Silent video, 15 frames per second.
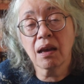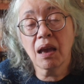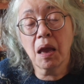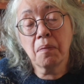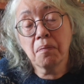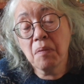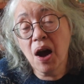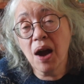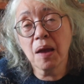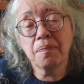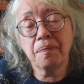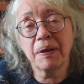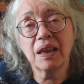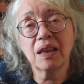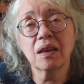In my
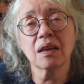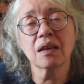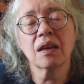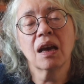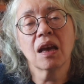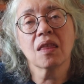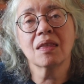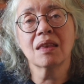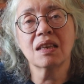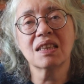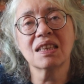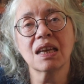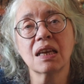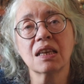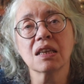opinion, the
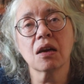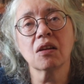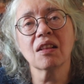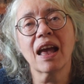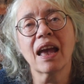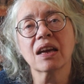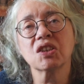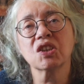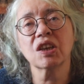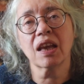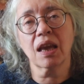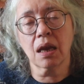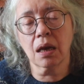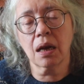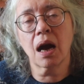detail
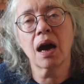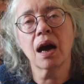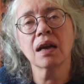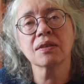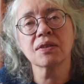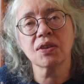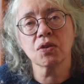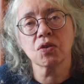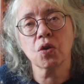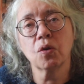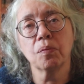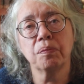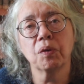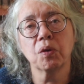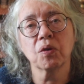actually enhances
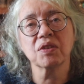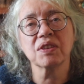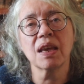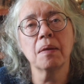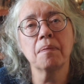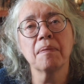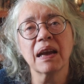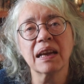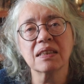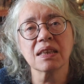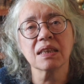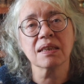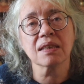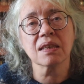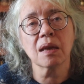her books. It makes
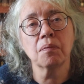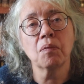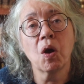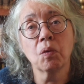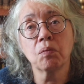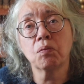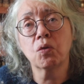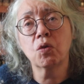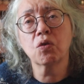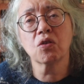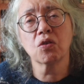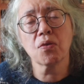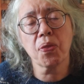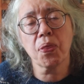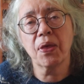it seem more
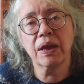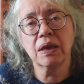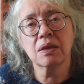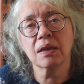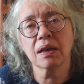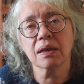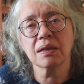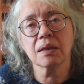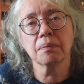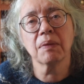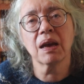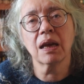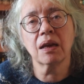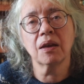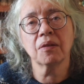authentic to
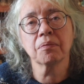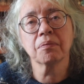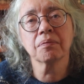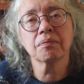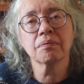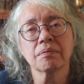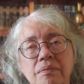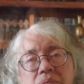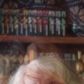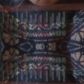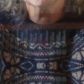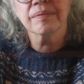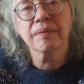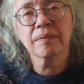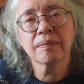me.
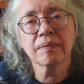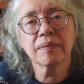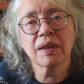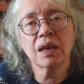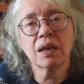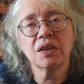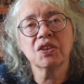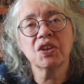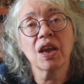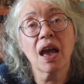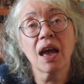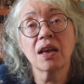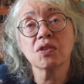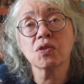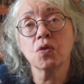She
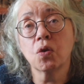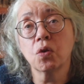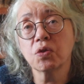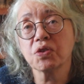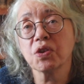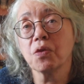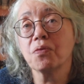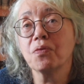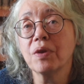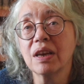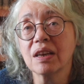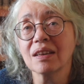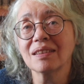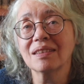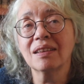has also
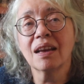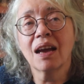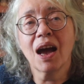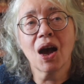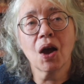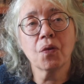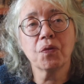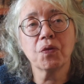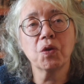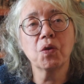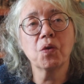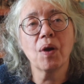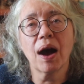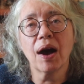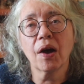written a
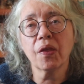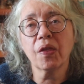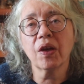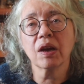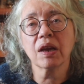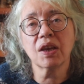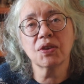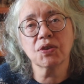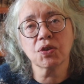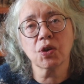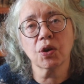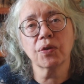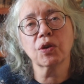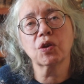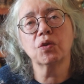few other
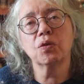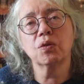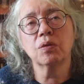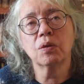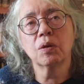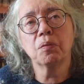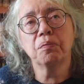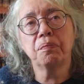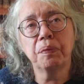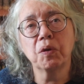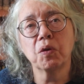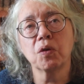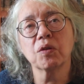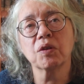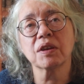historical
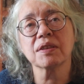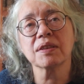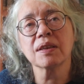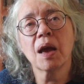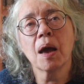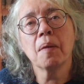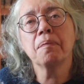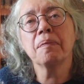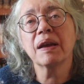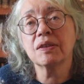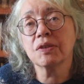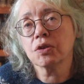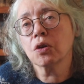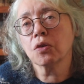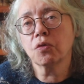books
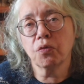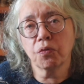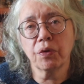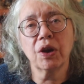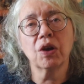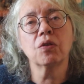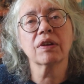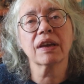based on real